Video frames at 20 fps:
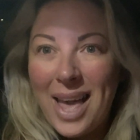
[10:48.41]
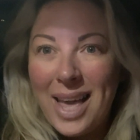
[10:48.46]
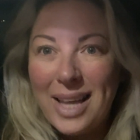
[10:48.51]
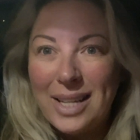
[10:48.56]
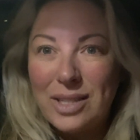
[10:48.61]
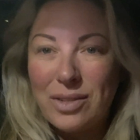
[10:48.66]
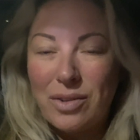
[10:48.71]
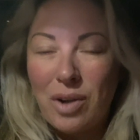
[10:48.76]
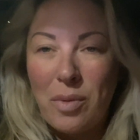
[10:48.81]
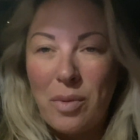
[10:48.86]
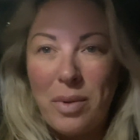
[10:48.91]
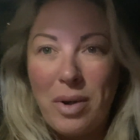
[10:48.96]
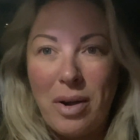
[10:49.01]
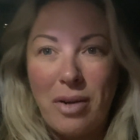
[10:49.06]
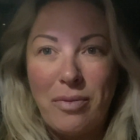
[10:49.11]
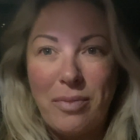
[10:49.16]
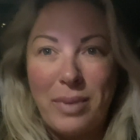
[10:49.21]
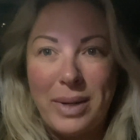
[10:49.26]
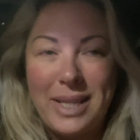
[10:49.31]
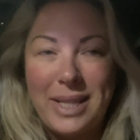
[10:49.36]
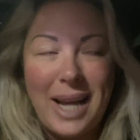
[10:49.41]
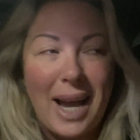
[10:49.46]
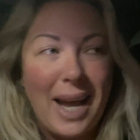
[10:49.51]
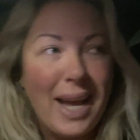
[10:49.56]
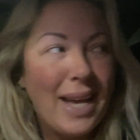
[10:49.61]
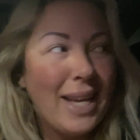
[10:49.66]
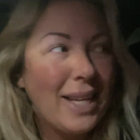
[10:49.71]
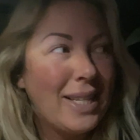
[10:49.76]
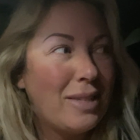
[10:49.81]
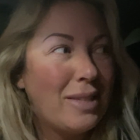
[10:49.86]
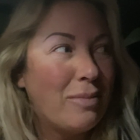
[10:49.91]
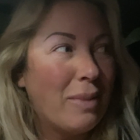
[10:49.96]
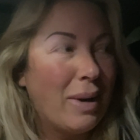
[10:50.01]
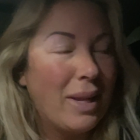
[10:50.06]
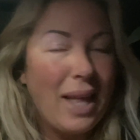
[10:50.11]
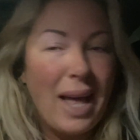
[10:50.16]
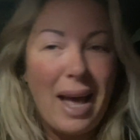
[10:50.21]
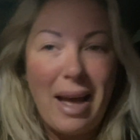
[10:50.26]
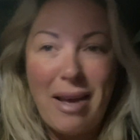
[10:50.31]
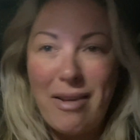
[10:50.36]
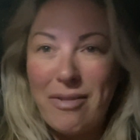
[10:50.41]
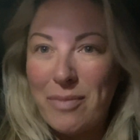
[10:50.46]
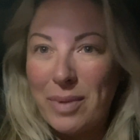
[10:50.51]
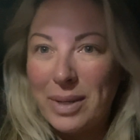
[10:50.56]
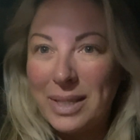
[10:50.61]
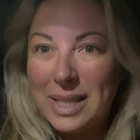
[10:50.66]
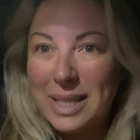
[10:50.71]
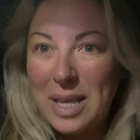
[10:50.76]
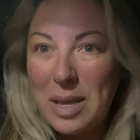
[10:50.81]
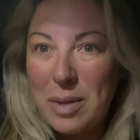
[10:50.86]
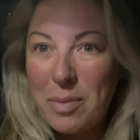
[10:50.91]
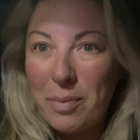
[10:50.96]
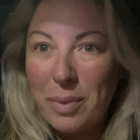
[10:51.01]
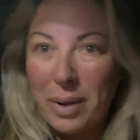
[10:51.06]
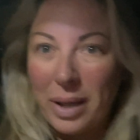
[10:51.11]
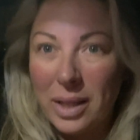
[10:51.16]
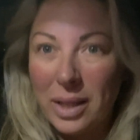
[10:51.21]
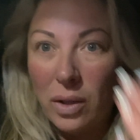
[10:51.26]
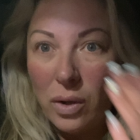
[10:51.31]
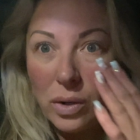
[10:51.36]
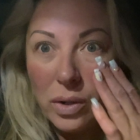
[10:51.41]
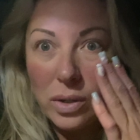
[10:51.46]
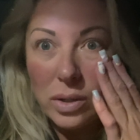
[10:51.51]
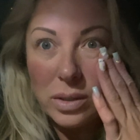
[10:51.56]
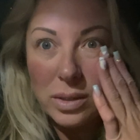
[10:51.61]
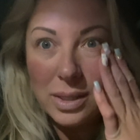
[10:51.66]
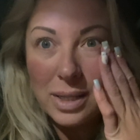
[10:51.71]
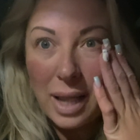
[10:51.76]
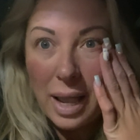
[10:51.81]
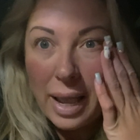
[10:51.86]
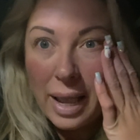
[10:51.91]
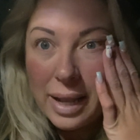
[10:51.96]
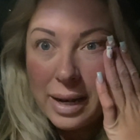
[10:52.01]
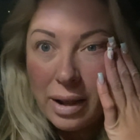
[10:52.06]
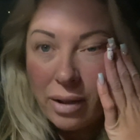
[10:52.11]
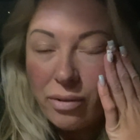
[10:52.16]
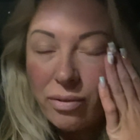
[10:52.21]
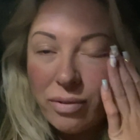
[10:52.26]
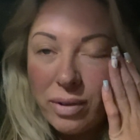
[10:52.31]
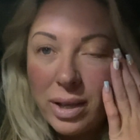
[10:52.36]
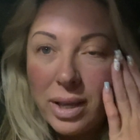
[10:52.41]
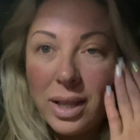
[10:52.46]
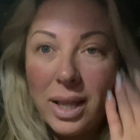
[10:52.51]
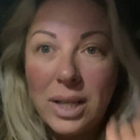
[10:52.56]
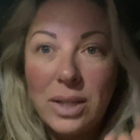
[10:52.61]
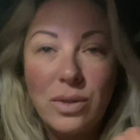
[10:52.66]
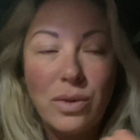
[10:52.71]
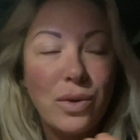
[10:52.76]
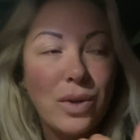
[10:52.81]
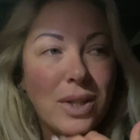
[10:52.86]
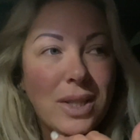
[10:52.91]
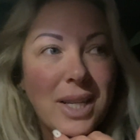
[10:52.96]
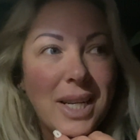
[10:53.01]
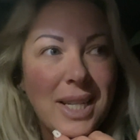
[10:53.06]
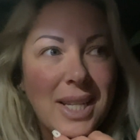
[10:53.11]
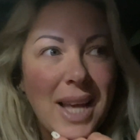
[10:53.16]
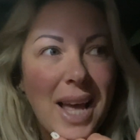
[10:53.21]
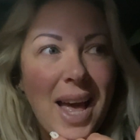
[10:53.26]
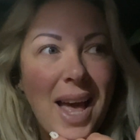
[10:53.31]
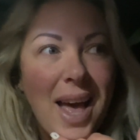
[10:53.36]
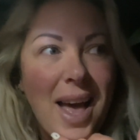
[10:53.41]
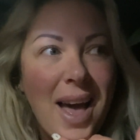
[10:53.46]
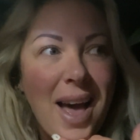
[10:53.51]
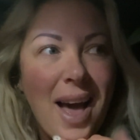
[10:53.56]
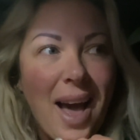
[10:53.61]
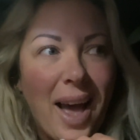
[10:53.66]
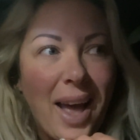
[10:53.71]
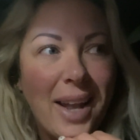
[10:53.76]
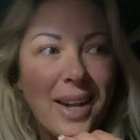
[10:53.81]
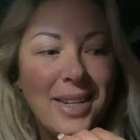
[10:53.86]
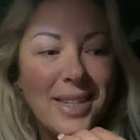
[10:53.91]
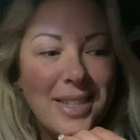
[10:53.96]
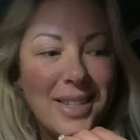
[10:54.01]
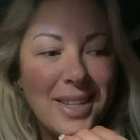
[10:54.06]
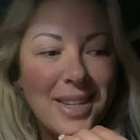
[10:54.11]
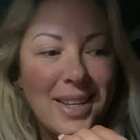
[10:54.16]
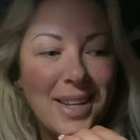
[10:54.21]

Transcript: It's thrown me off my diet, my life, my sleep. I look tired, I feel exhausted, and